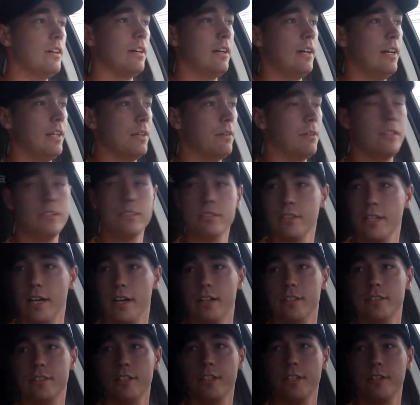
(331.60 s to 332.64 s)
that. Anyway, yeah,
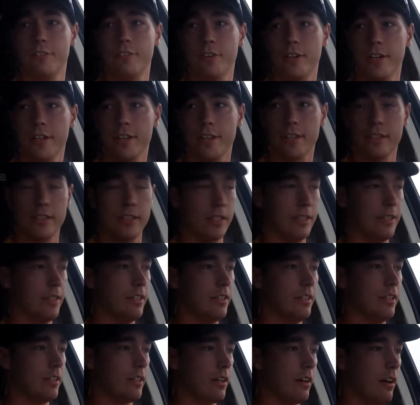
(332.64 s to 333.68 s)
I'll tell you a funny thing that I did
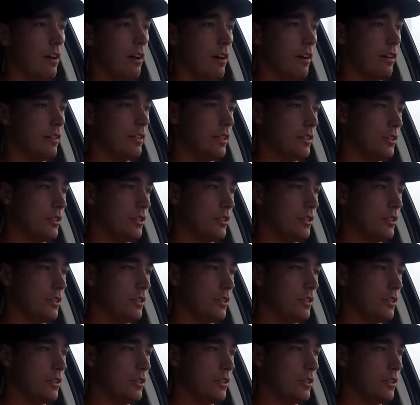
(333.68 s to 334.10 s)
to the car.